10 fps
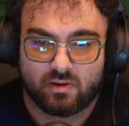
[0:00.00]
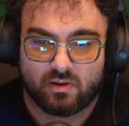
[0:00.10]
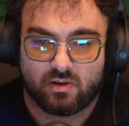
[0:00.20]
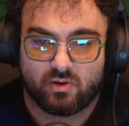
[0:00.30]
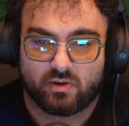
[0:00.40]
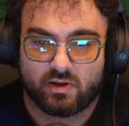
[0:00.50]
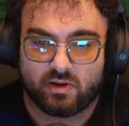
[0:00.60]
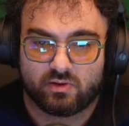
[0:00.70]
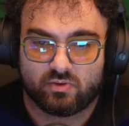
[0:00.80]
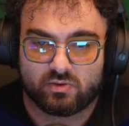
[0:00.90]
Okay,
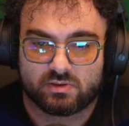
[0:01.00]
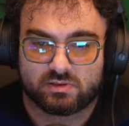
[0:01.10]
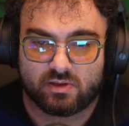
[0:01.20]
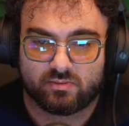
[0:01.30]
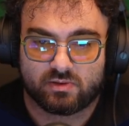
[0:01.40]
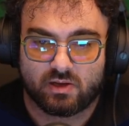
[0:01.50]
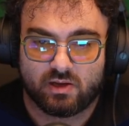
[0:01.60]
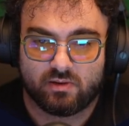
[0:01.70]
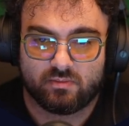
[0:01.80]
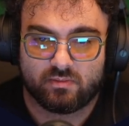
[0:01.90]
it took some
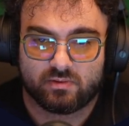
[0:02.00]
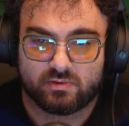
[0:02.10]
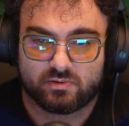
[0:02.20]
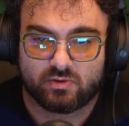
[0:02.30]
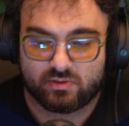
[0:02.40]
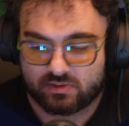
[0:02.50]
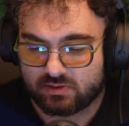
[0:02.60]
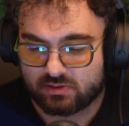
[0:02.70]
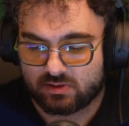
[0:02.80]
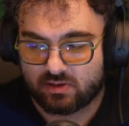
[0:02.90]
time. So this
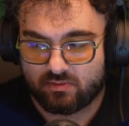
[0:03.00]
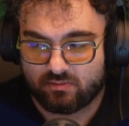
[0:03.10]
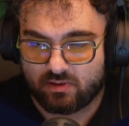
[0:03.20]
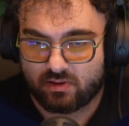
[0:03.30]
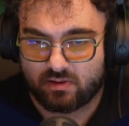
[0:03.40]
is a number.